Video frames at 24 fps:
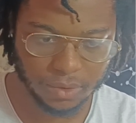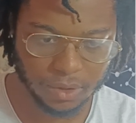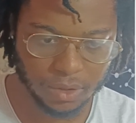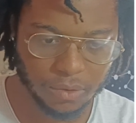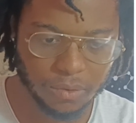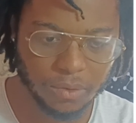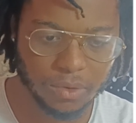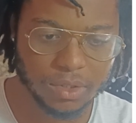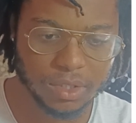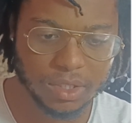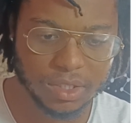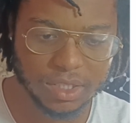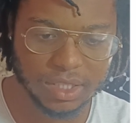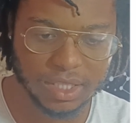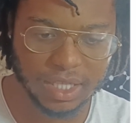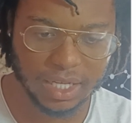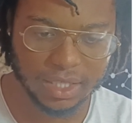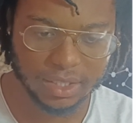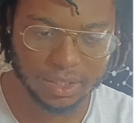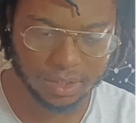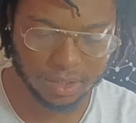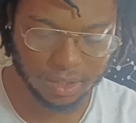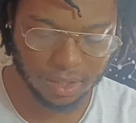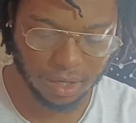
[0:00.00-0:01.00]
What does Ned
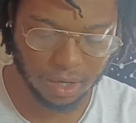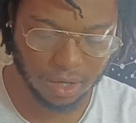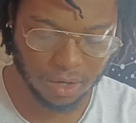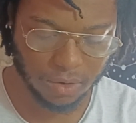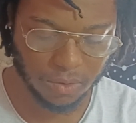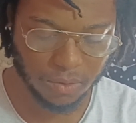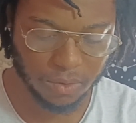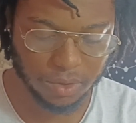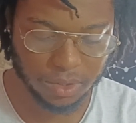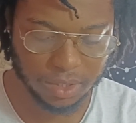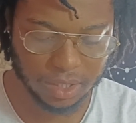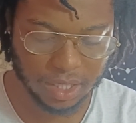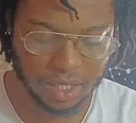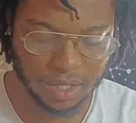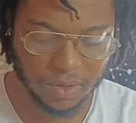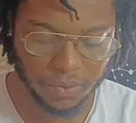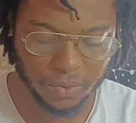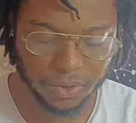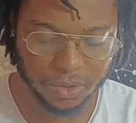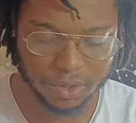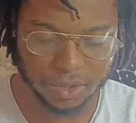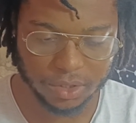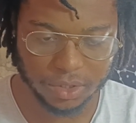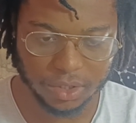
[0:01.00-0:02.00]
Stark want? He
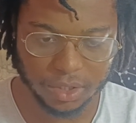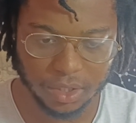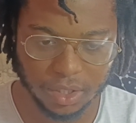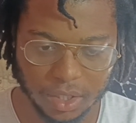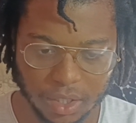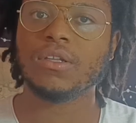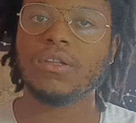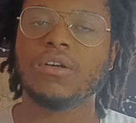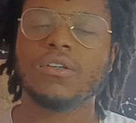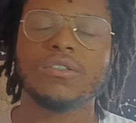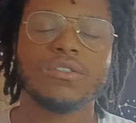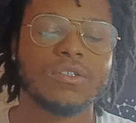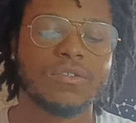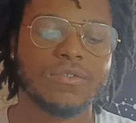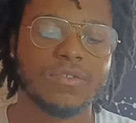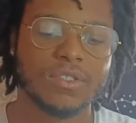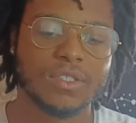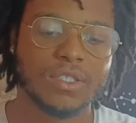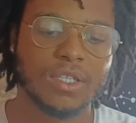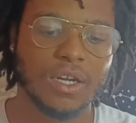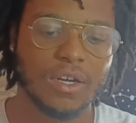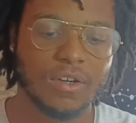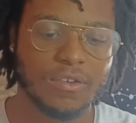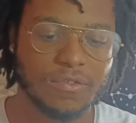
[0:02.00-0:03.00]
wants lots of
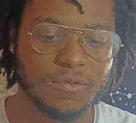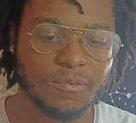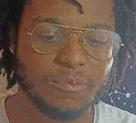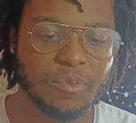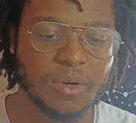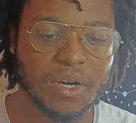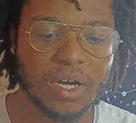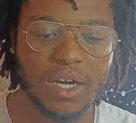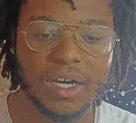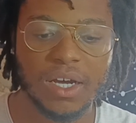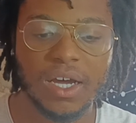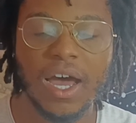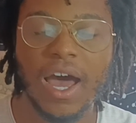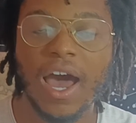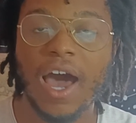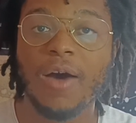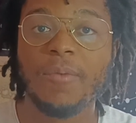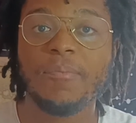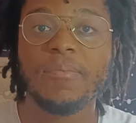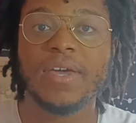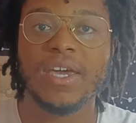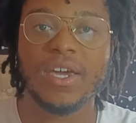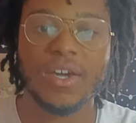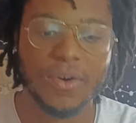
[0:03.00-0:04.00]
stuff, but
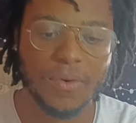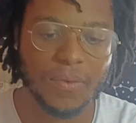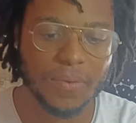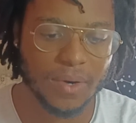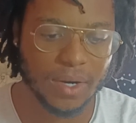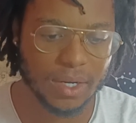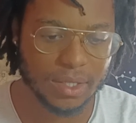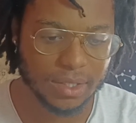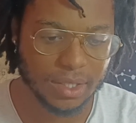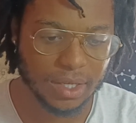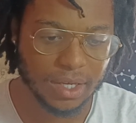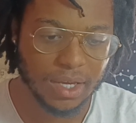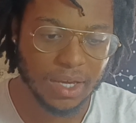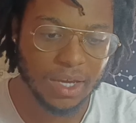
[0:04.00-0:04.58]
I'll pick one.